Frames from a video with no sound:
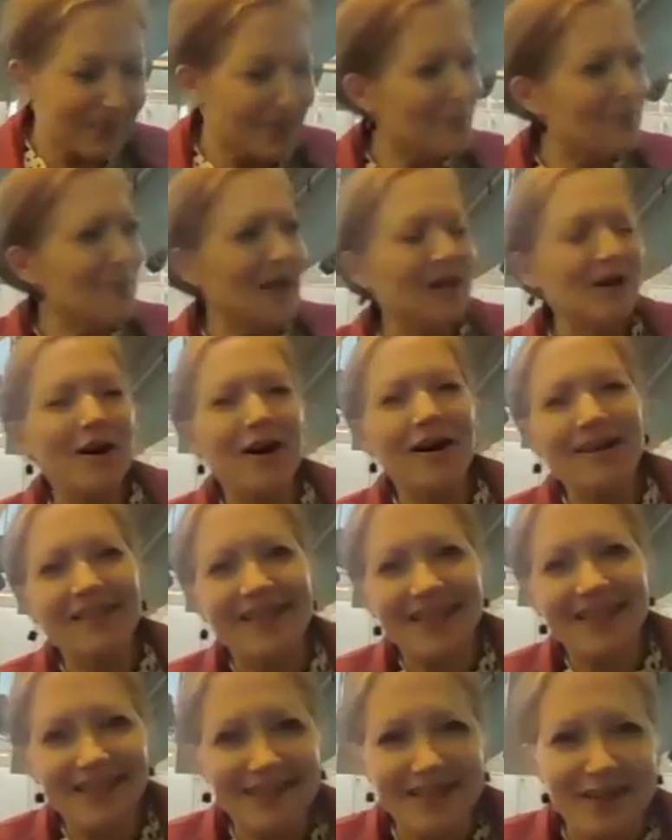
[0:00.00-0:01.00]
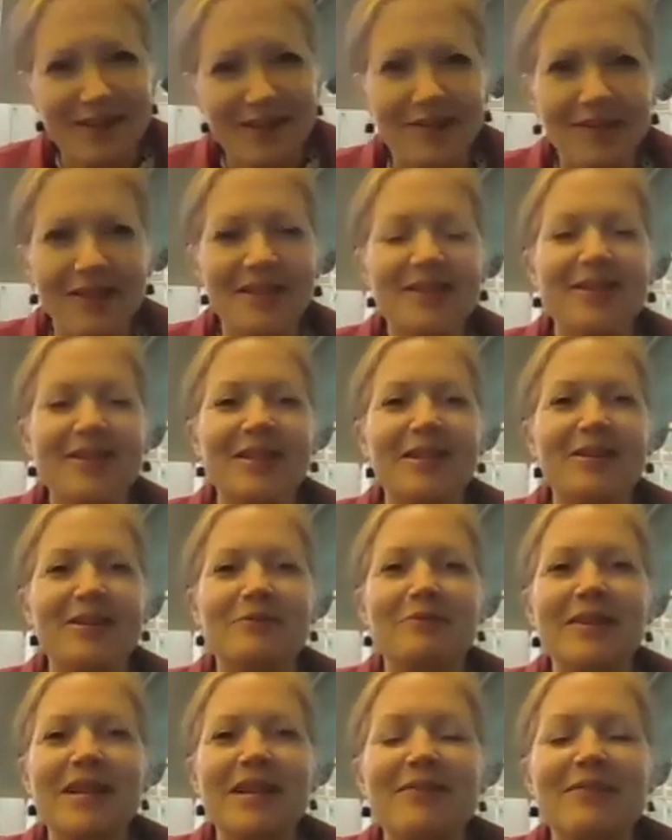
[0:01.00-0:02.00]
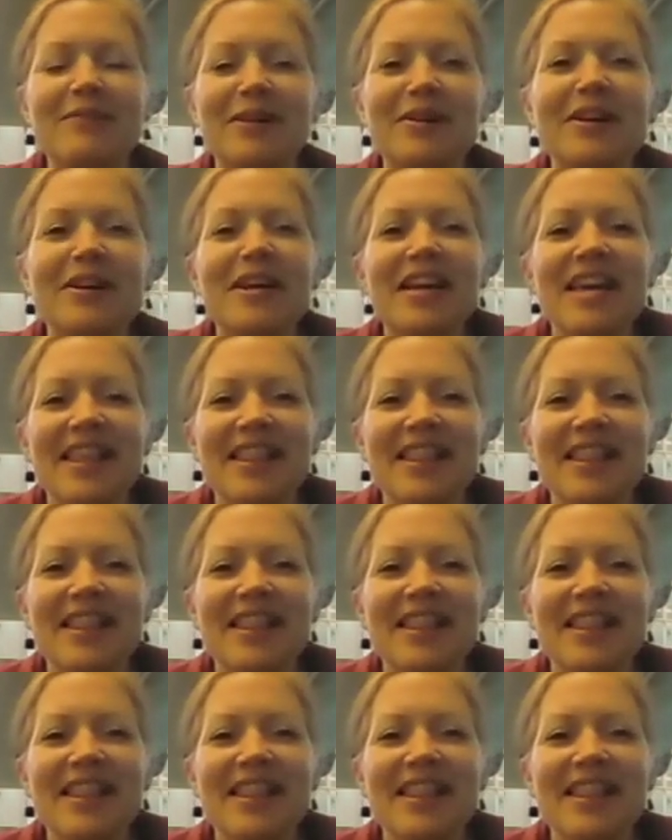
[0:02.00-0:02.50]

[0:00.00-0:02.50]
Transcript: my colleagues like are listening or whatever,